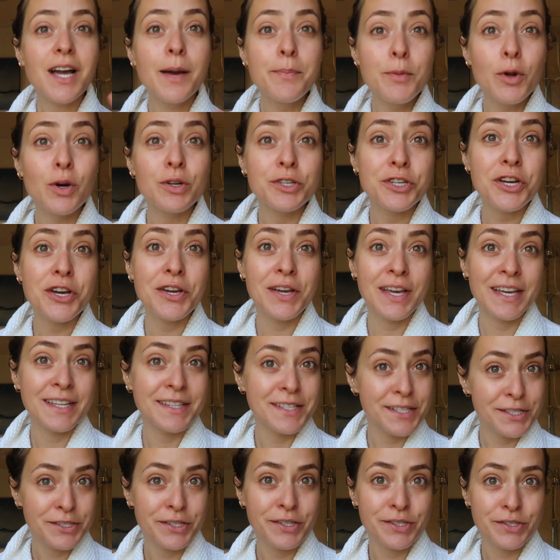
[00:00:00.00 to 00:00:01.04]
I'm not joking,
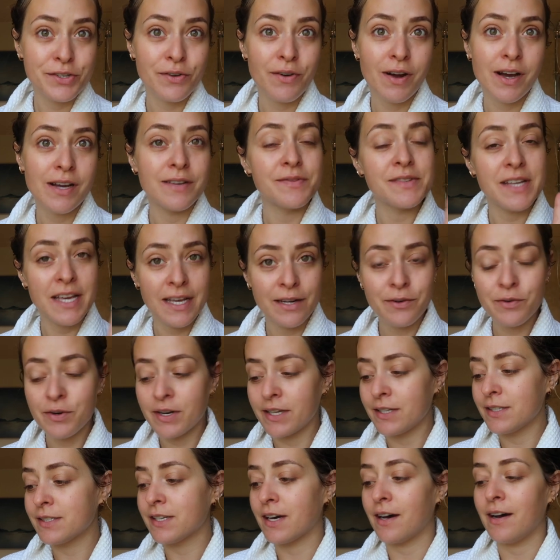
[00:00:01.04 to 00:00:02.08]
this just arrived in
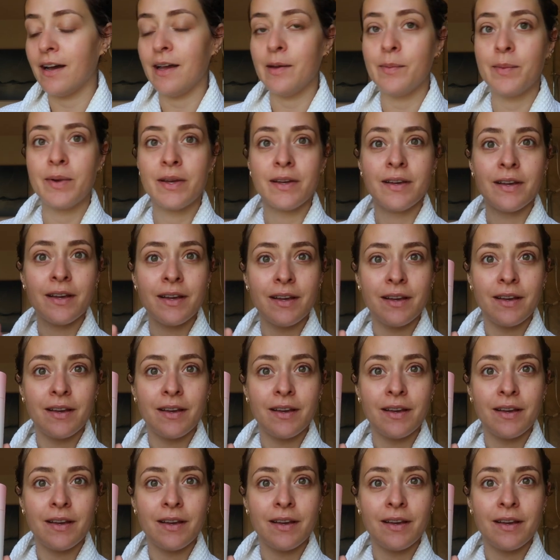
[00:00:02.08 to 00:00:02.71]
real time